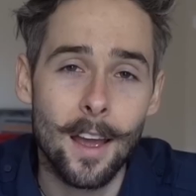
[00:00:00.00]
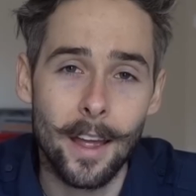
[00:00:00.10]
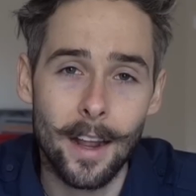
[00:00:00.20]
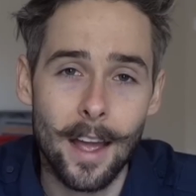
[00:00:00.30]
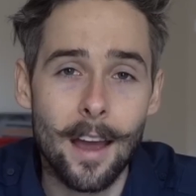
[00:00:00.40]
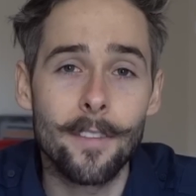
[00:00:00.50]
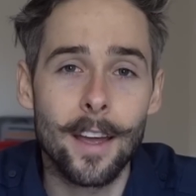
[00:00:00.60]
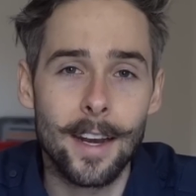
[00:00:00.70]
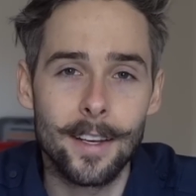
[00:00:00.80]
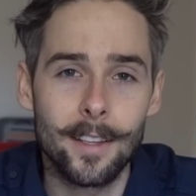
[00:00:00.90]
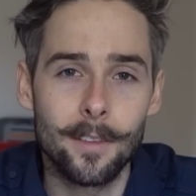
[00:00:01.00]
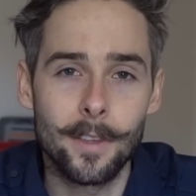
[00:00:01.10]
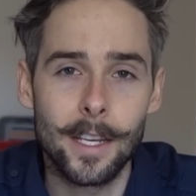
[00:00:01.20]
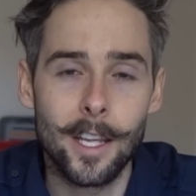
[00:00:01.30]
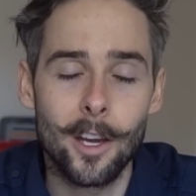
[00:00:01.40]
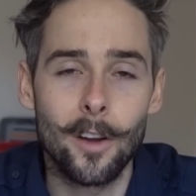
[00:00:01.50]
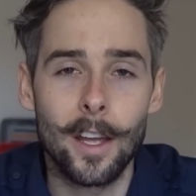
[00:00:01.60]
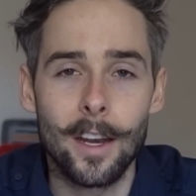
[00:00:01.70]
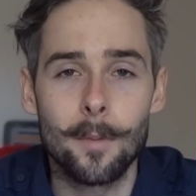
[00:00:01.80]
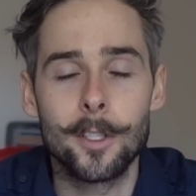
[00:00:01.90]
and I have edited the video,
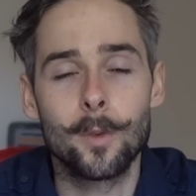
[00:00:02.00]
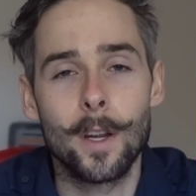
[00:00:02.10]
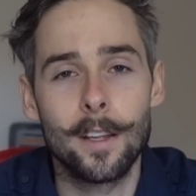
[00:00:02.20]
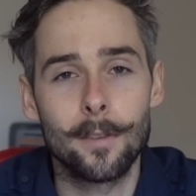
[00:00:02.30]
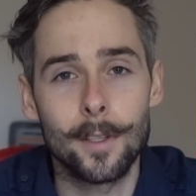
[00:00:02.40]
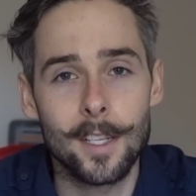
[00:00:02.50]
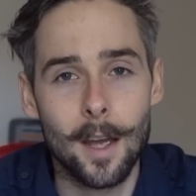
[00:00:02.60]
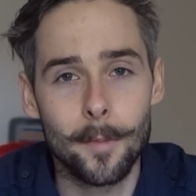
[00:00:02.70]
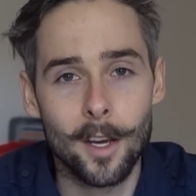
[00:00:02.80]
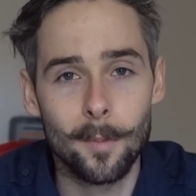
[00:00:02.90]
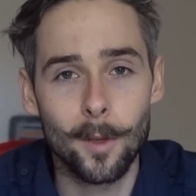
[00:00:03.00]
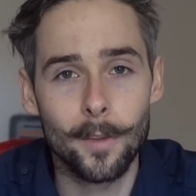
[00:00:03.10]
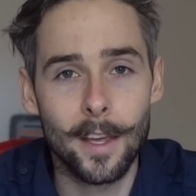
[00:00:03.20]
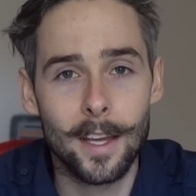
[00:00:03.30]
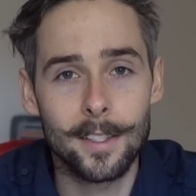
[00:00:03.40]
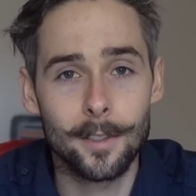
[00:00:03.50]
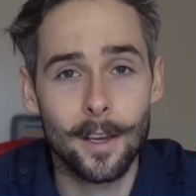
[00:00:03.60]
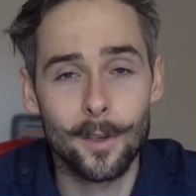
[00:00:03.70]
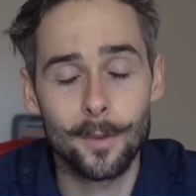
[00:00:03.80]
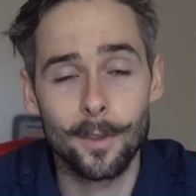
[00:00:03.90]
and I'm just waiting for a time to upload that. So
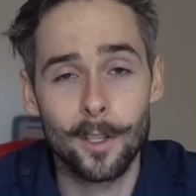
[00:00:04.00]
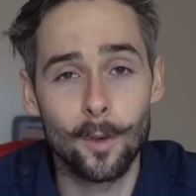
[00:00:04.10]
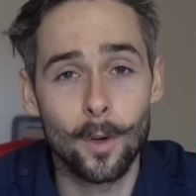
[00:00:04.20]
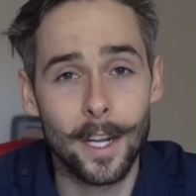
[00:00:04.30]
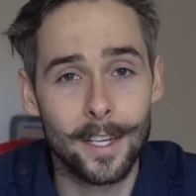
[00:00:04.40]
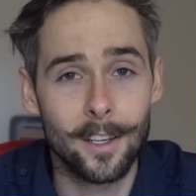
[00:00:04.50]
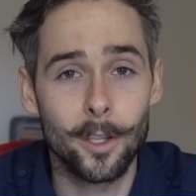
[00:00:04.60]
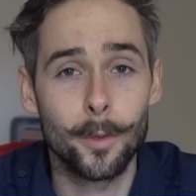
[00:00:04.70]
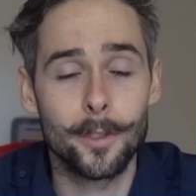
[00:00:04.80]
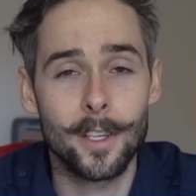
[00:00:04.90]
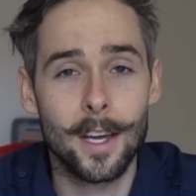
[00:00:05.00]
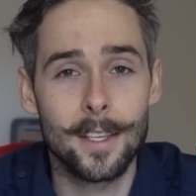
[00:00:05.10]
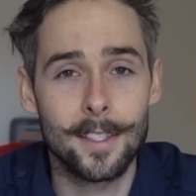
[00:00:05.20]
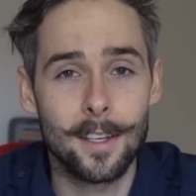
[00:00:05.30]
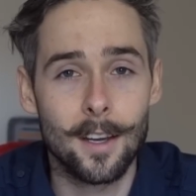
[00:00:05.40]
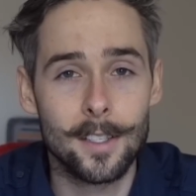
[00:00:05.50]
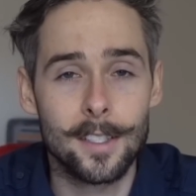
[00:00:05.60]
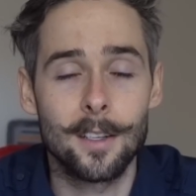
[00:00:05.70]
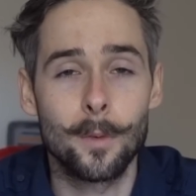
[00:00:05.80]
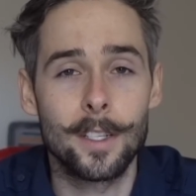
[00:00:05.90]
that was really cool. I got together with the guys in
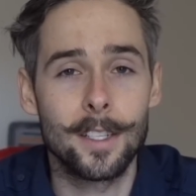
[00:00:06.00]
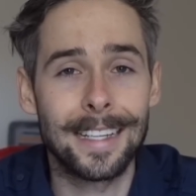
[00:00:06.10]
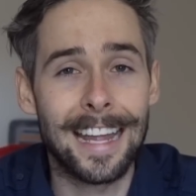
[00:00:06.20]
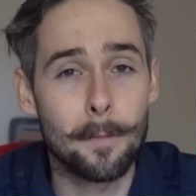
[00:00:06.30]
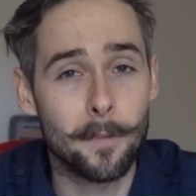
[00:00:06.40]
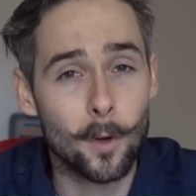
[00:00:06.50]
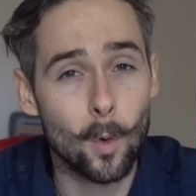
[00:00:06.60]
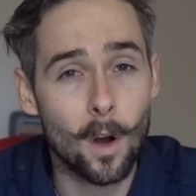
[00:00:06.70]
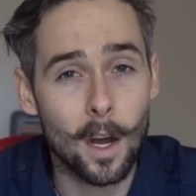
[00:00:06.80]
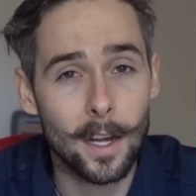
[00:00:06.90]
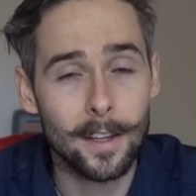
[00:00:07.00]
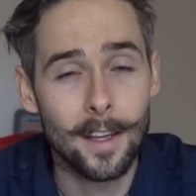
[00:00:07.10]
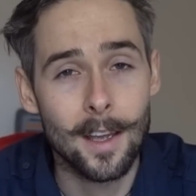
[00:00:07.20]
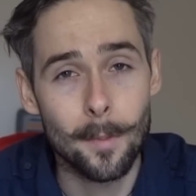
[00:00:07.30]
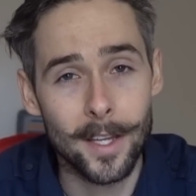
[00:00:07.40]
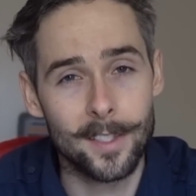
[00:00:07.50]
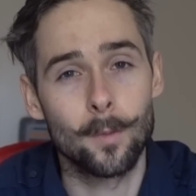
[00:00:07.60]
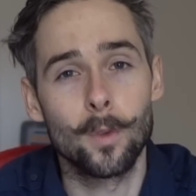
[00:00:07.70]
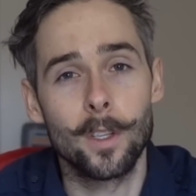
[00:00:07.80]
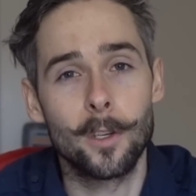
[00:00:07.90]
Austin, and we did a game of quad. Met some
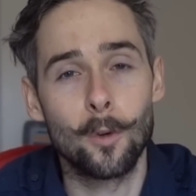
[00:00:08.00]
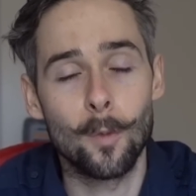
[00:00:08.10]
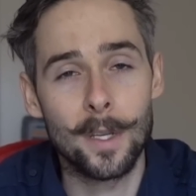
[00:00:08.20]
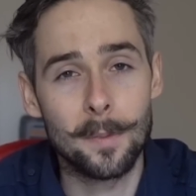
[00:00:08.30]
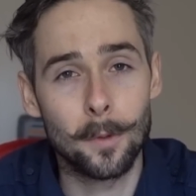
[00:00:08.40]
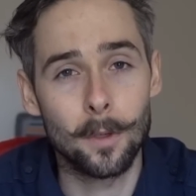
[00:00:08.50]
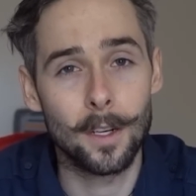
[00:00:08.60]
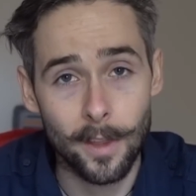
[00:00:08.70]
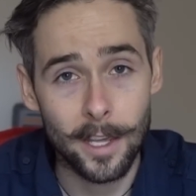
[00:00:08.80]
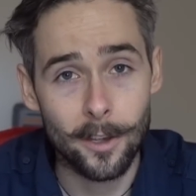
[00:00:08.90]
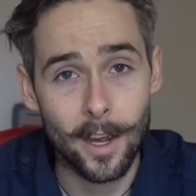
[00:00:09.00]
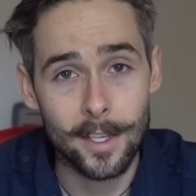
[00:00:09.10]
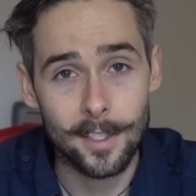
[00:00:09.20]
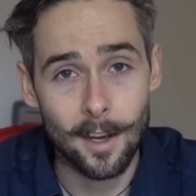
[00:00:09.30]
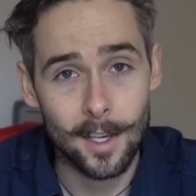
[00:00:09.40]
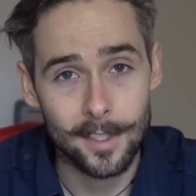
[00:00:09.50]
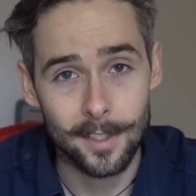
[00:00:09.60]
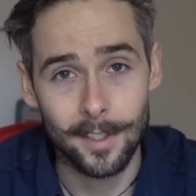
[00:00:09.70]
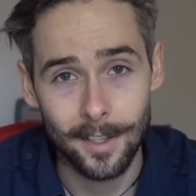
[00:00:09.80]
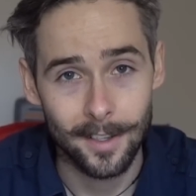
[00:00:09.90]
really cool people. Thank you guys in Austin.